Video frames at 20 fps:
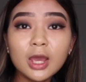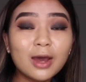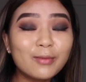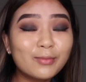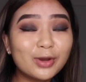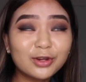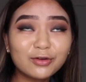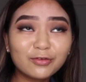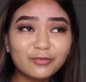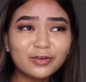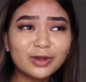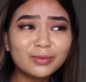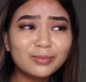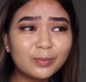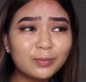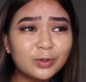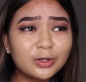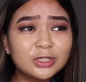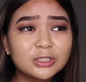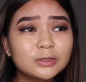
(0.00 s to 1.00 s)
A
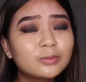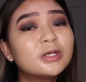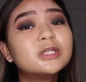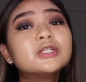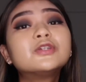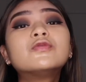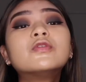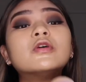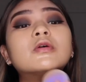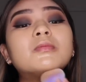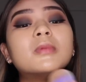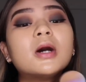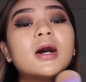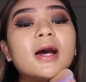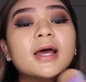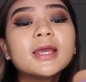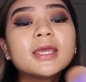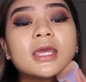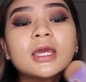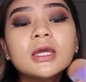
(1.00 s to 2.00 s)
microfiber beauty sponge from
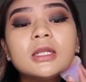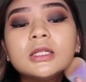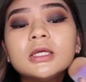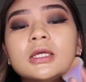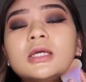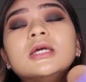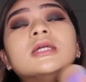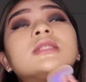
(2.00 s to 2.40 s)
Eye Candy